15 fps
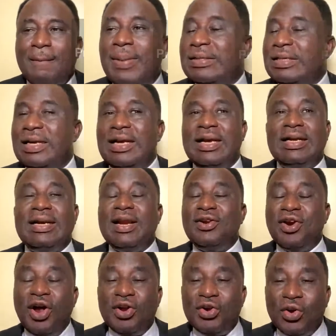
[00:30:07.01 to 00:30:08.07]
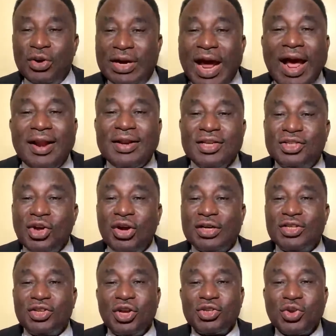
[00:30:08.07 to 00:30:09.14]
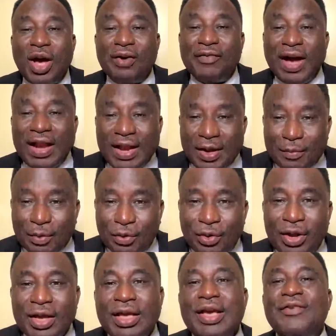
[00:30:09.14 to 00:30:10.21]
but they don't know that result is also available